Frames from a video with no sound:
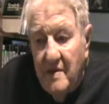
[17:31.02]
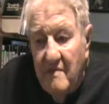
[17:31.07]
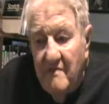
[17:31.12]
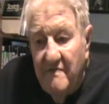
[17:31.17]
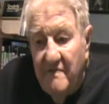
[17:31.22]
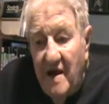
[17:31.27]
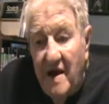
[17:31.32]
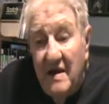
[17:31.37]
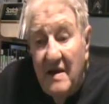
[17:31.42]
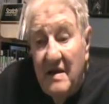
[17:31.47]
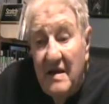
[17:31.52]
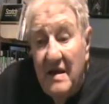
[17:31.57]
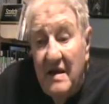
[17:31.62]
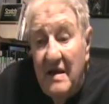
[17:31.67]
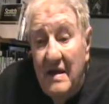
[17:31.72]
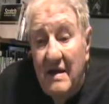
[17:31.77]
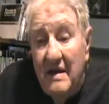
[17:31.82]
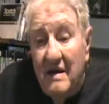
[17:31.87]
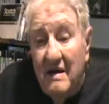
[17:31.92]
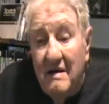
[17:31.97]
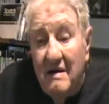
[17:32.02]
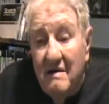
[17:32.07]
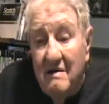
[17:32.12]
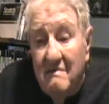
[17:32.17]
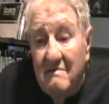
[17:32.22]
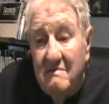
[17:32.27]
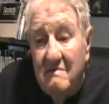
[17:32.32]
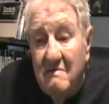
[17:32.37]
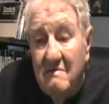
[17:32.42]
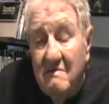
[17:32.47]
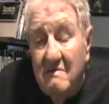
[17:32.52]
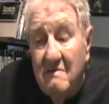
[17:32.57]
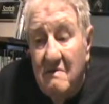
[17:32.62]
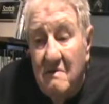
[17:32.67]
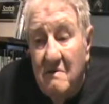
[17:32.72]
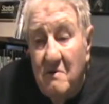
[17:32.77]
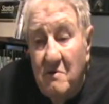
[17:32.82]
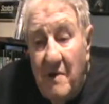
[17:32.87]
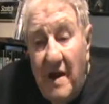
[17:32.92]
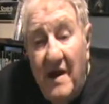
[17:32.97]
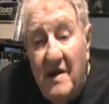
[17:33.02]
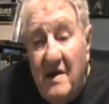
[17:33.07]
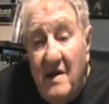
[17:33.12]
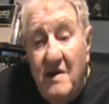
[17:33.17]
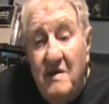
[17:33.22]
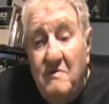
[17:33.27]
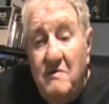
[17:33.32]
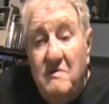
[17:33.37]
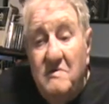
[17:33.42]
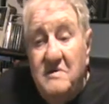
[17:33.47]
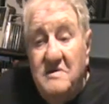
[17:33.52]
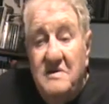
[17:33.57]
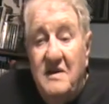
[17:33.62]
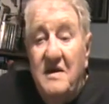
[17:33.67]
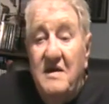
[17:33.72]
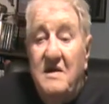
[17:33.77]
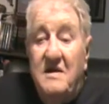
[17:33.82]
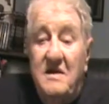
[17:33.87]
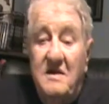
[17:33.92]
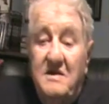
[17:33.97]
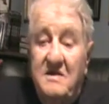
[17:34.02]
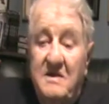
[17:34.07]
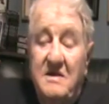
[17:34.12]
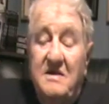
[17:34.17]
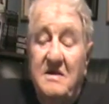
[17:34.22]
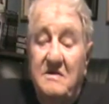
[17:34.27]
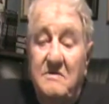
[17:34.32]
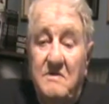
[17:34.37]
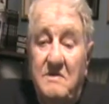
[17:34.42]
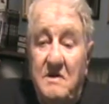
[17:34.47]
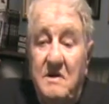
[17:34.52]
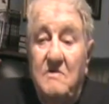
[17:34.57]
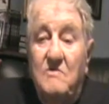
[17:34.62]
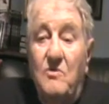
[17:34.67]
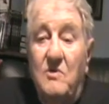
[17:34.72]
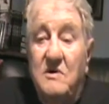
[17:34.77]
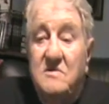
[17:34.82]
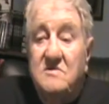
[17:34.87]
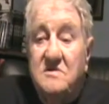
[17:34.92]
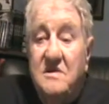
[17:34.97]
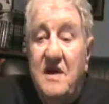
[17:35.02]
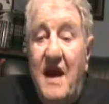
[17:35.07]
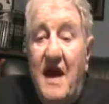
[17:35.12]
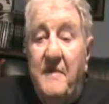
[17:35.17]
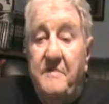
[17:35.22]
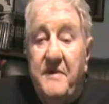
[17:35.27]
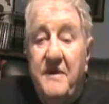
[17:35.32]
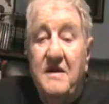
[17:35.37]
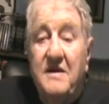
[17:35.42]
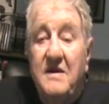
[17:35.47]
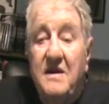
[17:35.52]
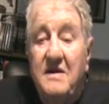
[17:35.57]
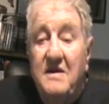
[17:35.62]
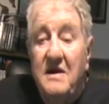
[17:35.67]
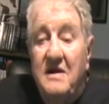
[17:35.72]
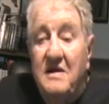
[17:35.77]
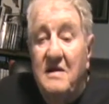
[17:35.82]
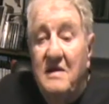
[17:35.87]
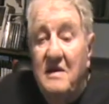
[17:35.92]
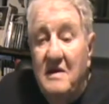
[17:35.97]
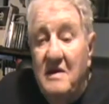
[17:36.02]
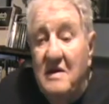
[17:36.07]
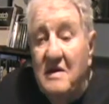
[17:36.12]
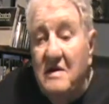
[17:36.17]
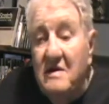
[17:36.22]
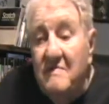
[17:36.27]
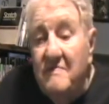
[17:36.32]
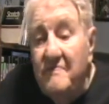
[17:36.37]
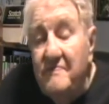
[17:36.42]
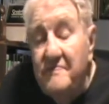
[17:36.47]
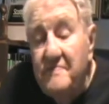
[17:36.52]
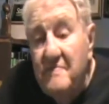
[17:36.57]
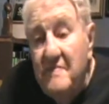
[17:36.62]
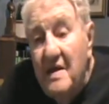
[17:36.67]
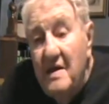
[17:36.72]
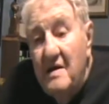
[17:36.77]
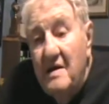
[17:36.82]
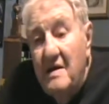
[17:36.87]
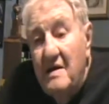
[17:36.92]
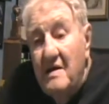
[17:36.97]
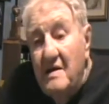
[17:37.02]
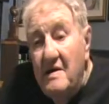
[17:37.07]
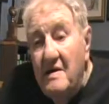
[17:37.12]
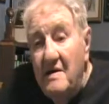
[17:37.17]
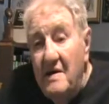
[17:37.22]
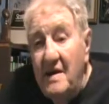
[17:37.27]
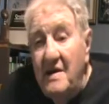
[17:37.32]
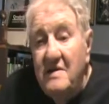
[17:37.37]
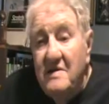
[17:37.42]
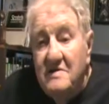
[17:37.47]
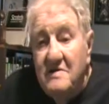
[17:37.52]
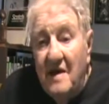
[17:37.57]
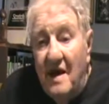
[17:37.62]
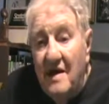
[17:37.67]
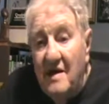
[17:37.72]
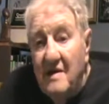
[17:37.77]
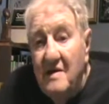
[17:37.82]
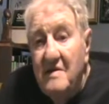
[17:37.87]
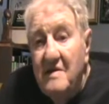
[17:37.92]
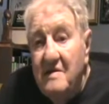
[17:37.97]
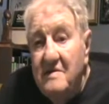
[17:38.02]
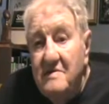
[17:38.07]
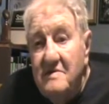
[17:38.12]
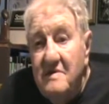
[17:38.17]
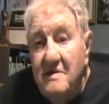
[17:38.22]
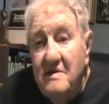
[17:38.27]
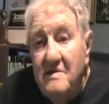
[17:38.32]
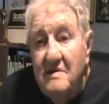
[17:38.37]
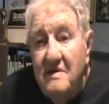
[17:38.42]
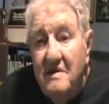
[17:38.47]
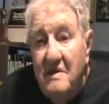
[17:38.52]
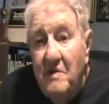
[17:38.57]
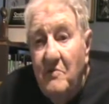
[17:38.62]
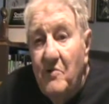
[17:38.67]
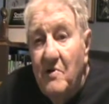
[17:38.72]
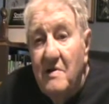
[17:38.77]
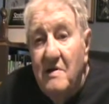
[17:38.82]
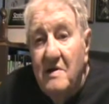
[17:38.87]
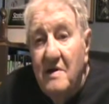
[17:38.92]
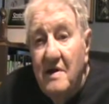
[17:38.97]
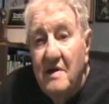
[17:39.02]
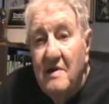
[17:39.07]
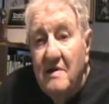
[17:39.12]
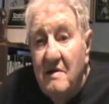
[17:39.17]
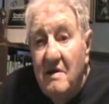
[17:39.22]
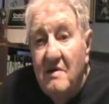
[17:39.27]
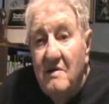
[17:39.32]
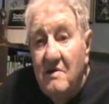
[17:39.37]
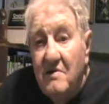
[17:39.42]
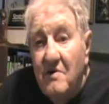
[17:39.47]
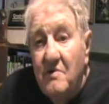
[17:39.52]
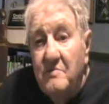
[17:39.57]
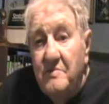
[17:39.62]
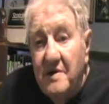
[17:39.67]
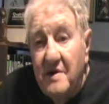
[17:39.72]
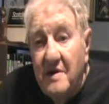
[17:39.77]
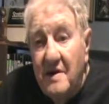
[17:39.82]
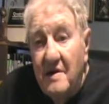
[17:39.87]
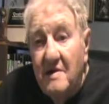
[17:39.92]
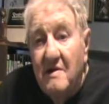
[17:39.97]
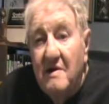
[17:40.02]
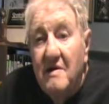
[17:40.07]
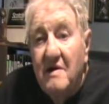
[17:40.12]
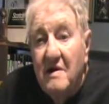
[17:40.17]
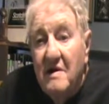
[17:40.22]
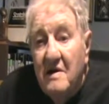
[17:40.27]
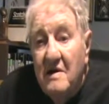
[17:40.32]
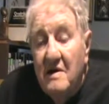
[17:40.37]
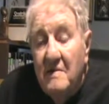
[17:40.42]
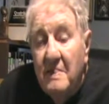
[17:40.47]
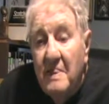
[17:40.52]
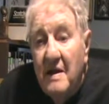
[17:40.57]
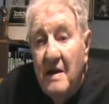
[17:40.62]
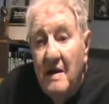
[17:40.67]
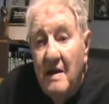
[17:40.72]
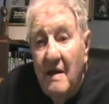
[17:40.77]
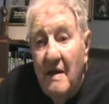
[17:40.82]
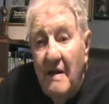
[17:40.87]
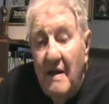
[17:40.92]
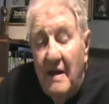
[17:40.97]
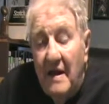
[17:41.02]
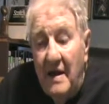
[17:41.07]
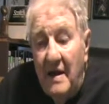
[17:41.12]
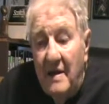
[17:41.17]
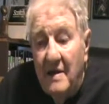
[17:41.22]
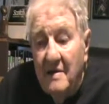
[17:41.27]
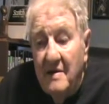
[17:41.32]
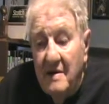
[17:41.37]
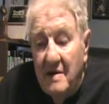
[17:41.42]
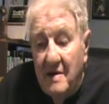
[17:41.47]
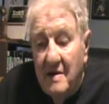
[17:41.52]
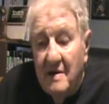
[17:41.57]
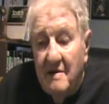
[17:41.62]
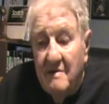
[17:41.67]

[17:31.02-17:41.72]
Finally, Randy was saying that it wasn't happening, and he decided that he wanted to get another group together. And